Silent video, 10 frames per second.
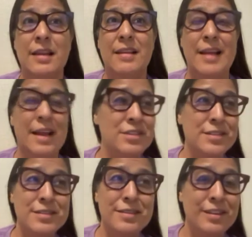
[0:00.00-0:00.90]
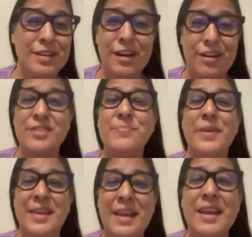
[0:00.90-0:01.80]
not just years,
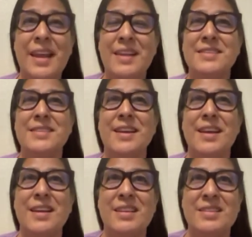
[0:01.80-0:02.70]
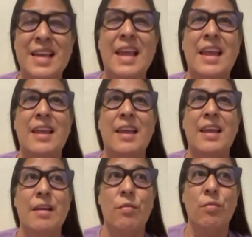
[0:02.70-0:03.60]
but decades, saying
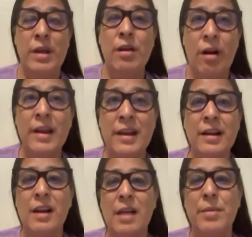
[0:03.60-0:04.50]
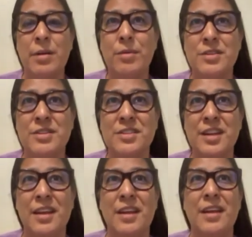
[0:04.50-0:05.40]
we are in a climate
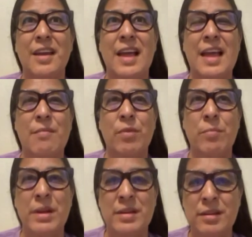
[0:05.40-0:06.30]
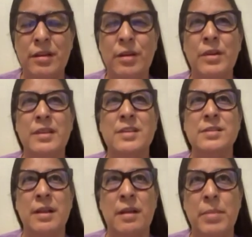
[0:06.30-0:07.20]
emergency and we've been dealing with
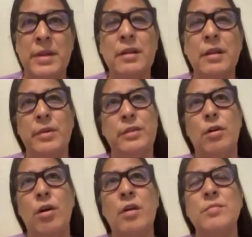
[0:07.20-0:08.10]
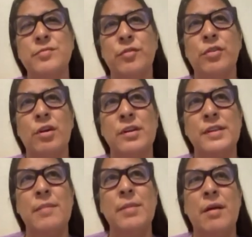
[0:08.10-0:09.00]
this, and they've been dealing with the harms for a long
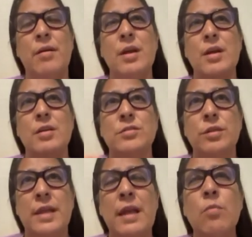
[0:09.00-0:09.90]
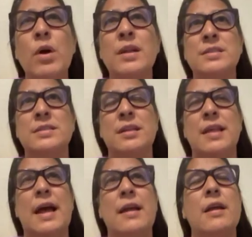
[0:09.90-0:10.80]
time now. So they want to see
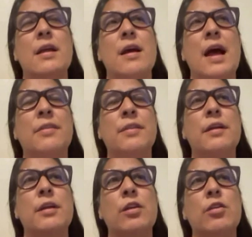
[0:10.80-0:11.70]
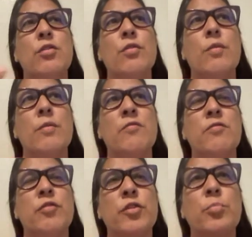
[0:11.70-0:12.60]
that. I think,
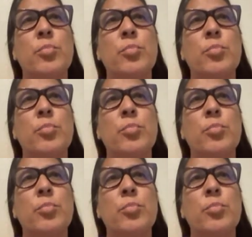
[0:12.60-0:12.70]
for the